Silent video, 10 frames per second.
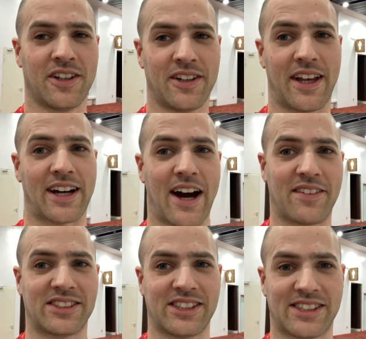Like,
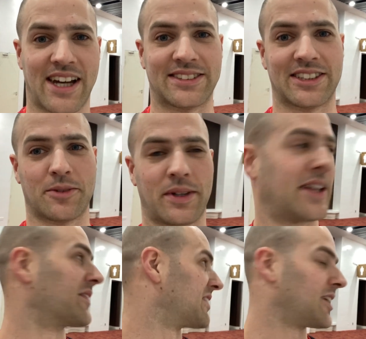obviously, size doesn't mean
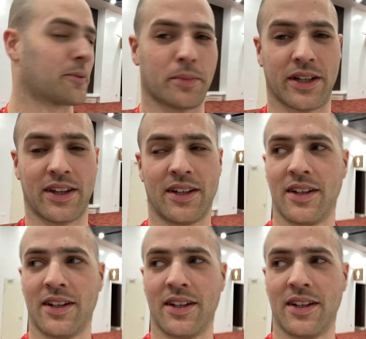everything. But,